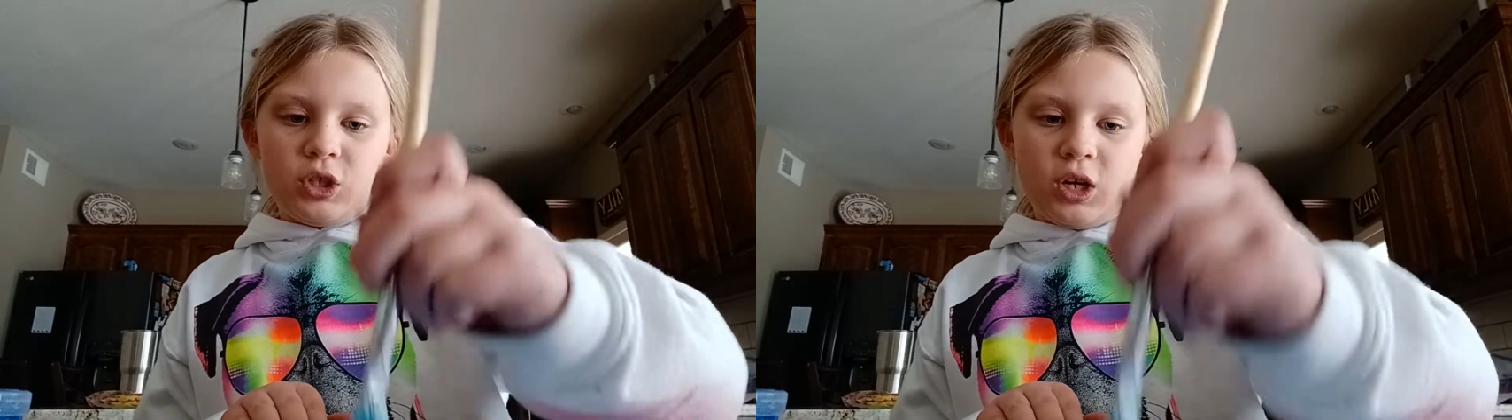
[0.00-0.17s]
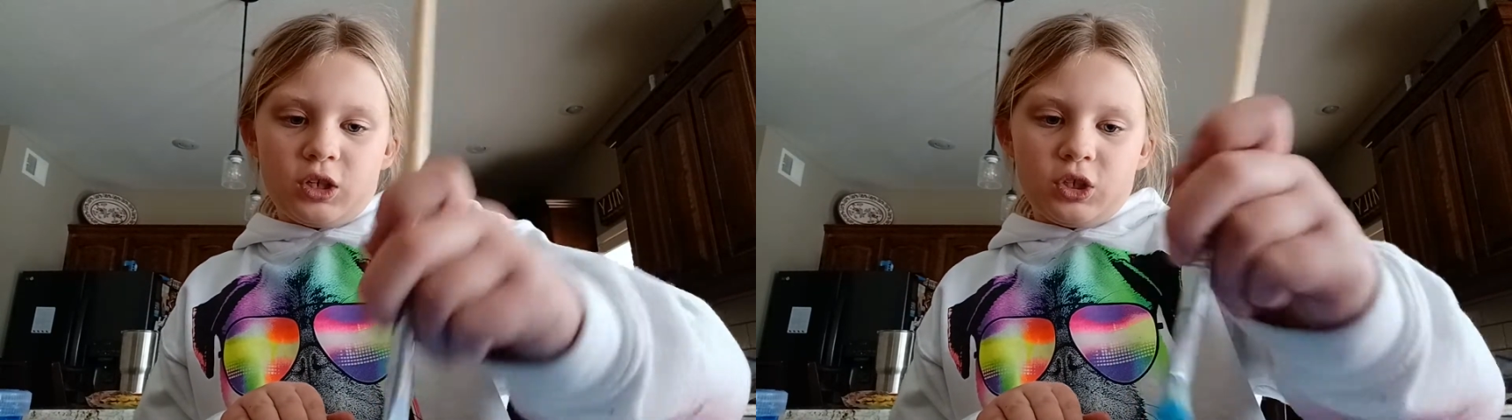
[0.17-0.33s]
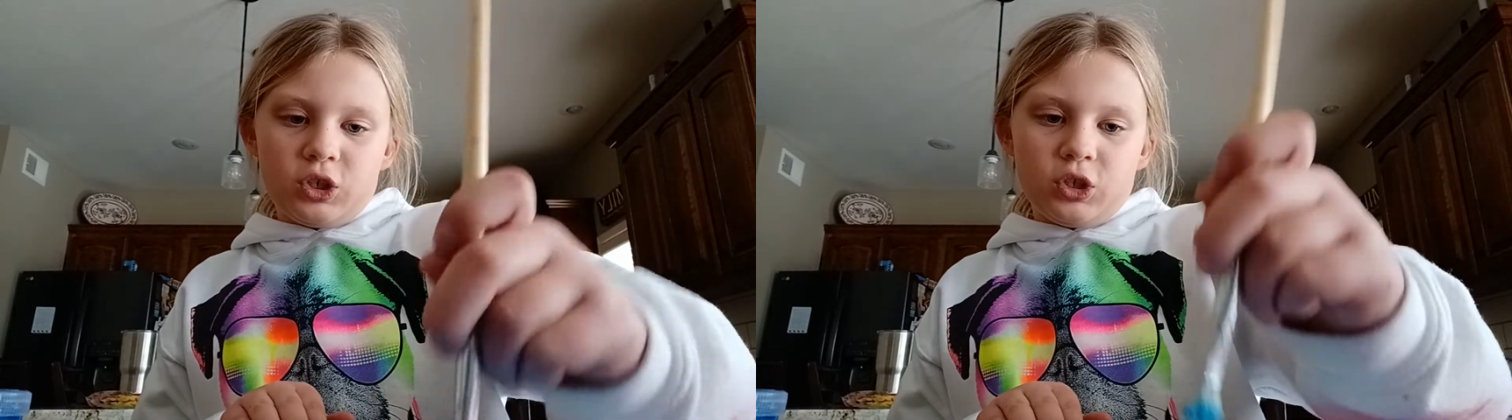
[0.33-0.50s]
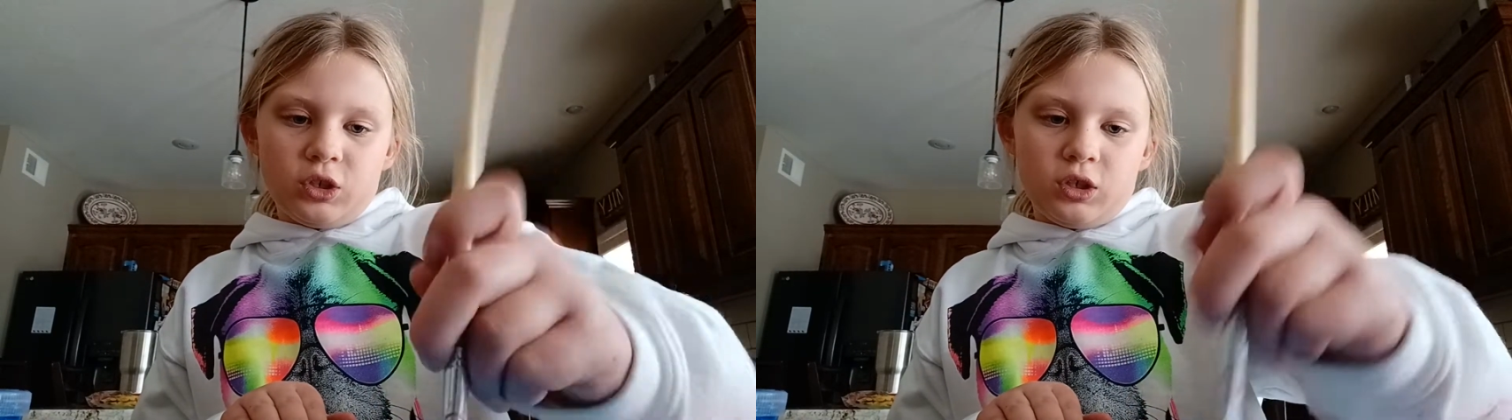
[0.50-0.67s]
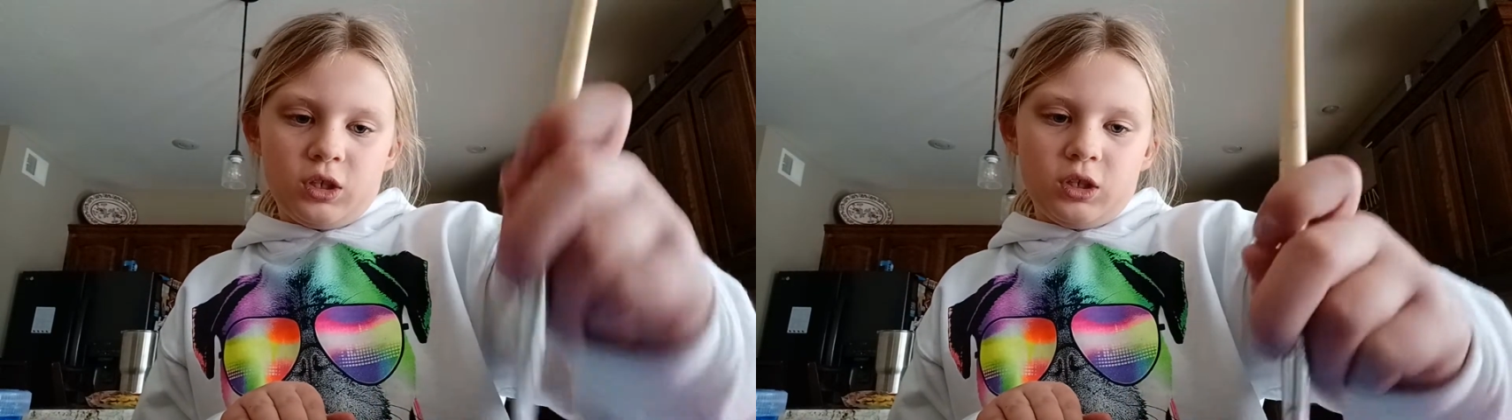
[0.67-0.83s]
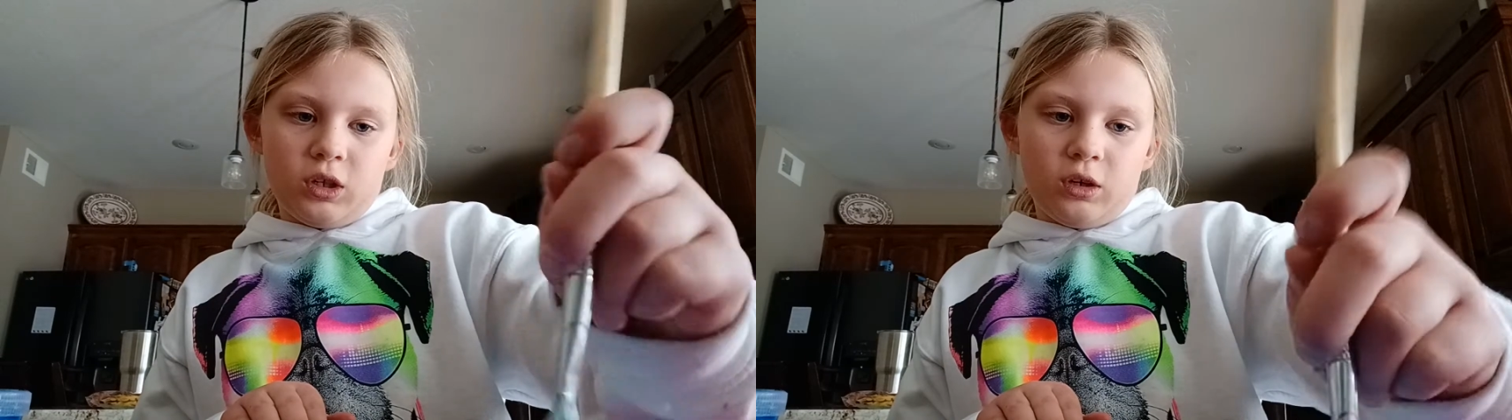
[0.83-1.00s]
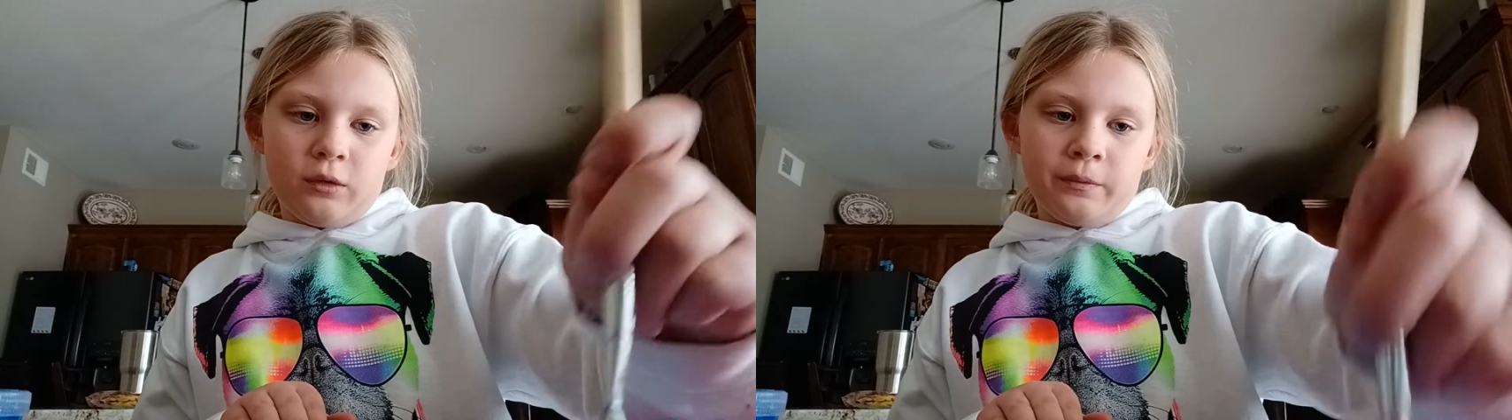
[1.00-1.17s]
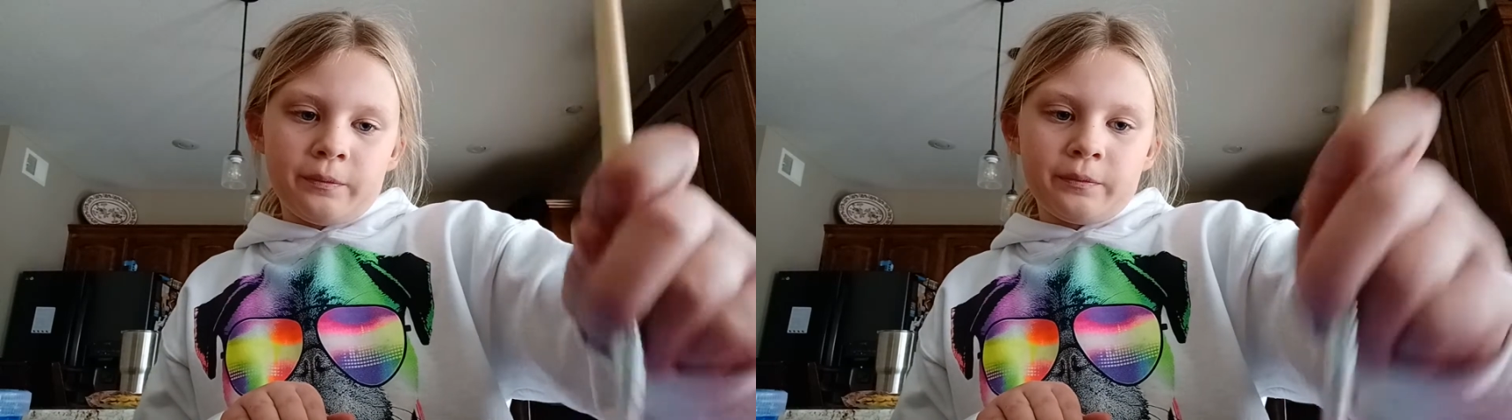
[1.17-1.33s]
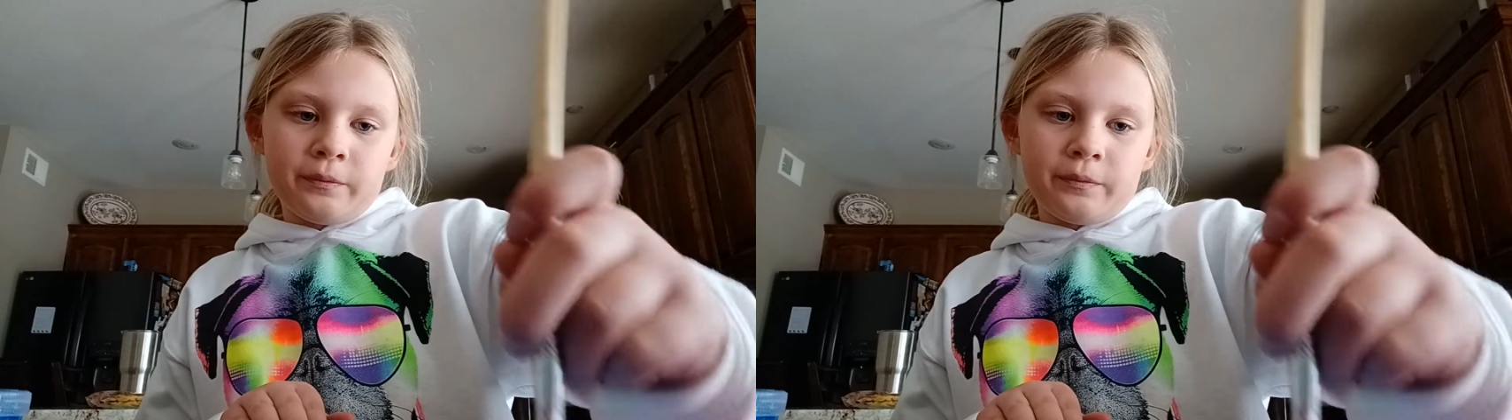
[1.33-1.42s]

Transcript: texture either.